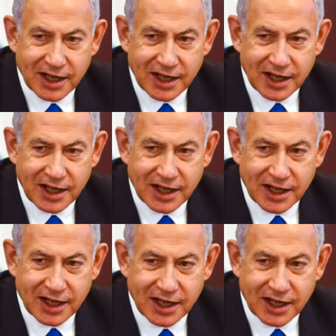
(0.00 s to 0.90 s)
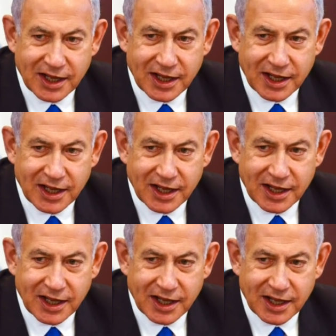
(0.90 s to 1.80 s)

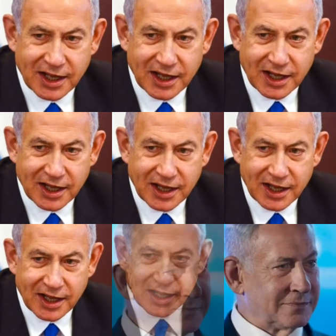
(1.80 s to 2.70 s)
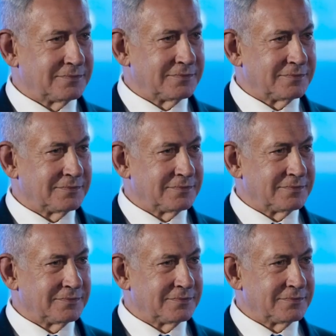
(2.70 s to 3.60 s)

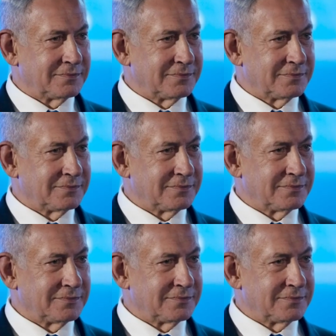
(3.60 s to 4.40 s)
The person shown says nothing.